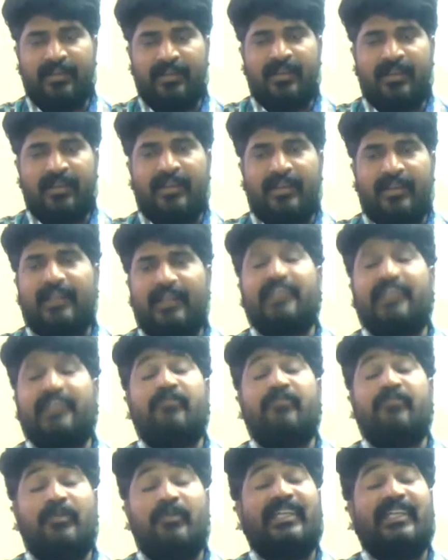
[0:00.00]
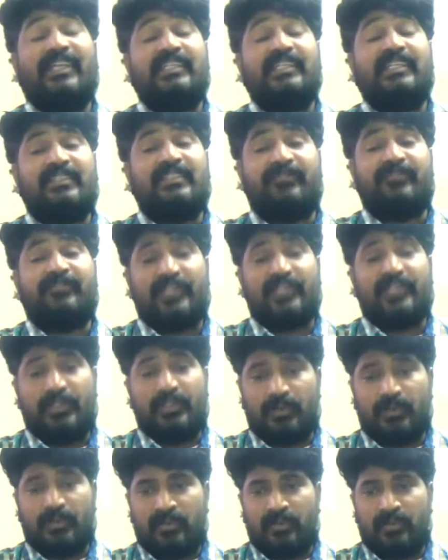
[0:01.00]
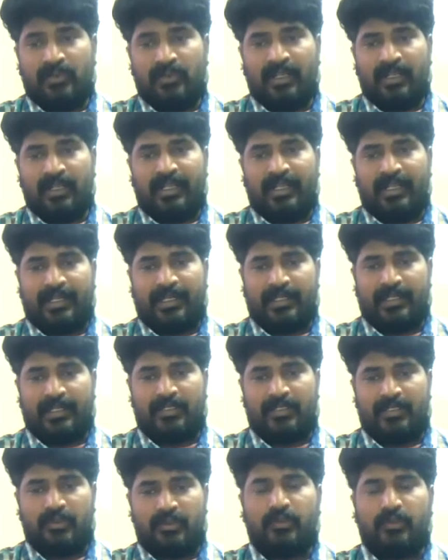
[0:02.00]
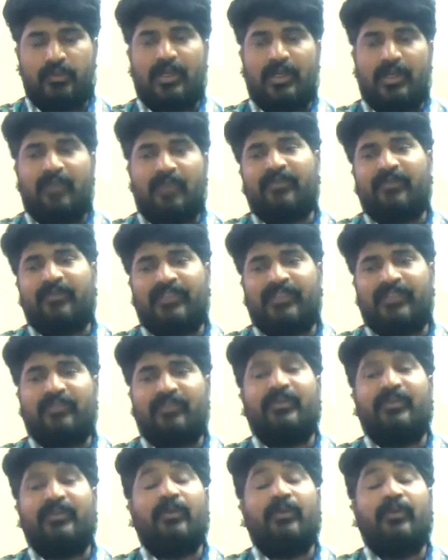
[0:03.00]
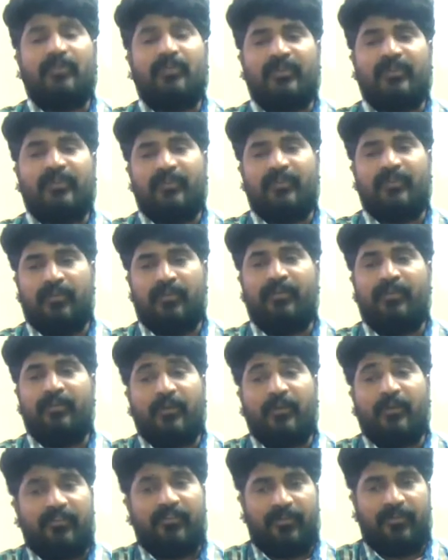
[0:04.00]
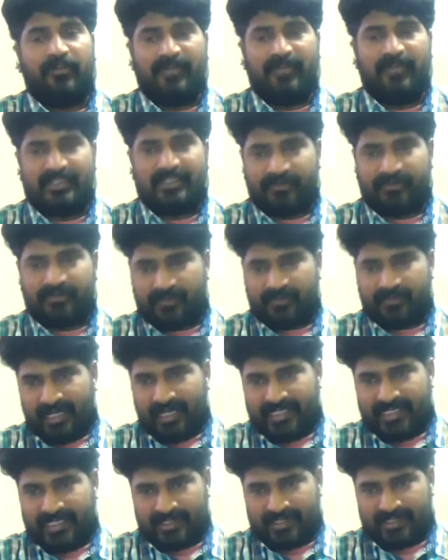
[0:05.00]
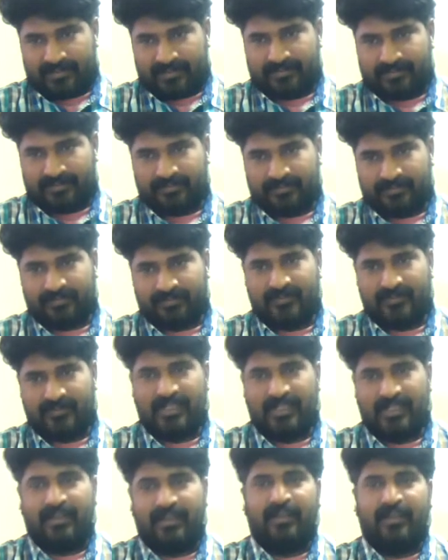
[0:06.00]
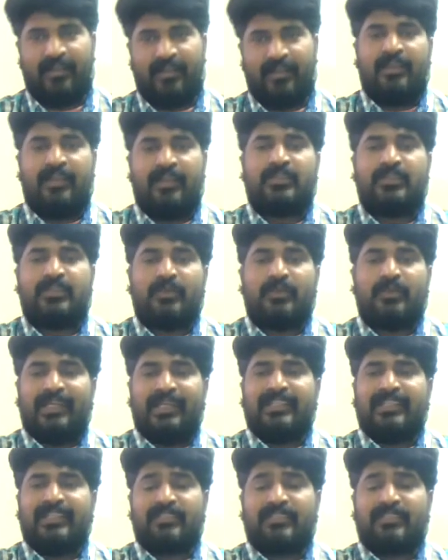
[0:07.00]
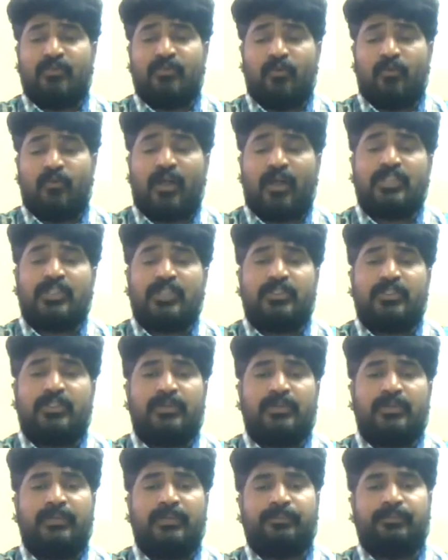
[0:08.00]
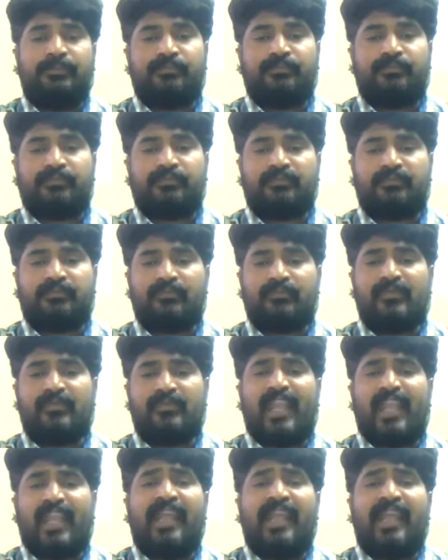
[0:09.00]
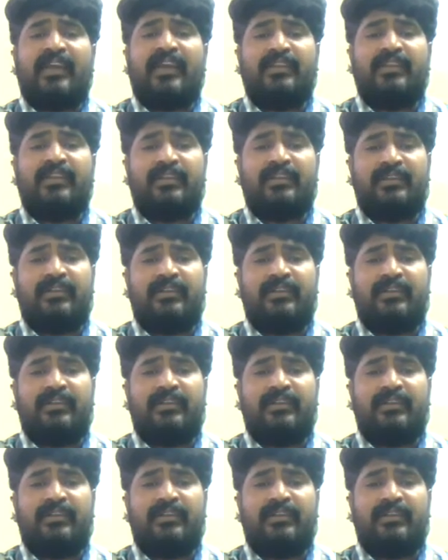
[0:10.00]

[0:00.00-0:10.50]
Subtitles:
and it would be easy for you and to come up with a beautiful piece of writing. So let us move on to another